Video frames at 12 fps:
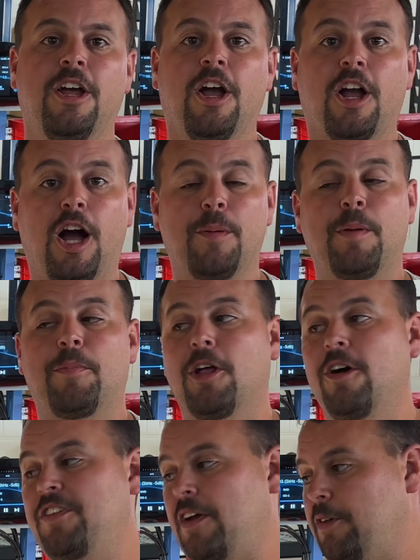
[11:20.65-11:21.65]
Comment below
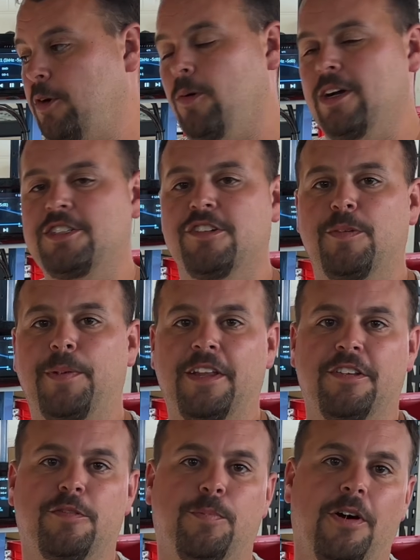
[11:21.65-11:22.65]
if you have any questions about
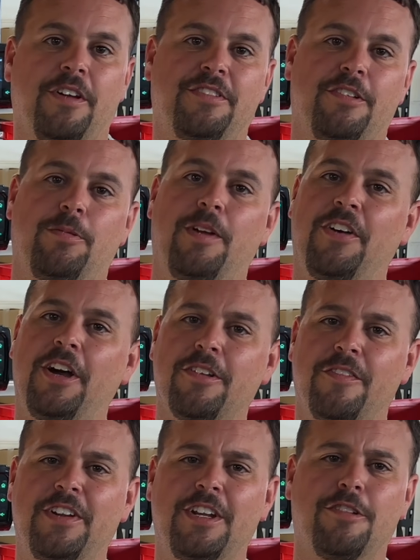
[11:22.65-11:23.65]
this process. We have other
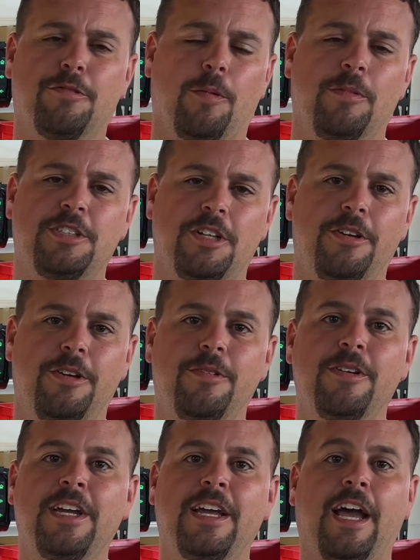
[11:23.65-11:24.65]
videos where we show you
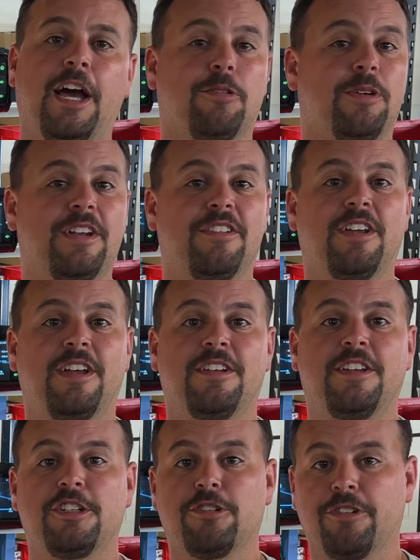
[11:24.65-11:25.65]
how to rent
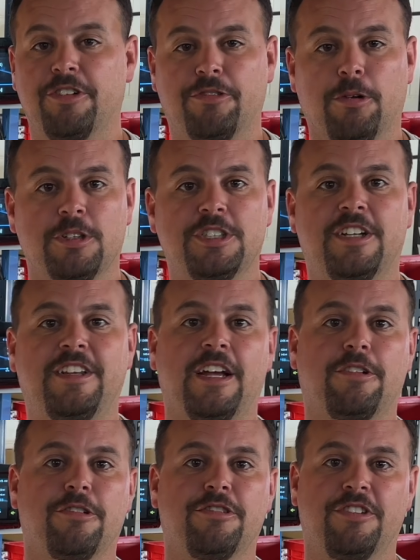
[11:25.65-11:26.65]
digital distortion
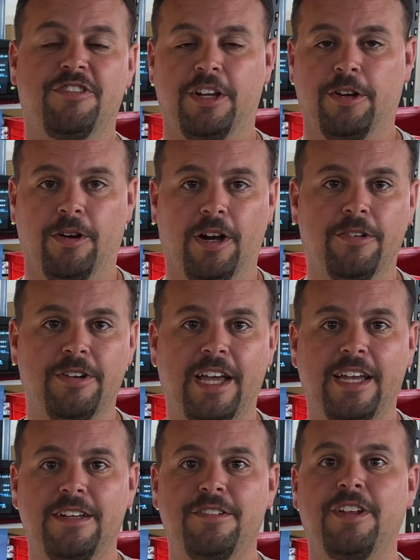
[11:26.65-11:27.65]
detectors and set your own
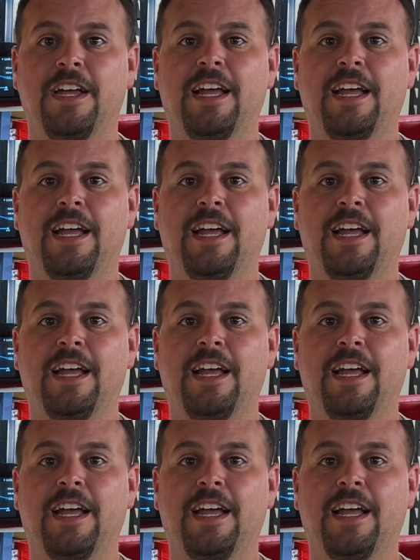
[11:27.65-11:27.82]
gains.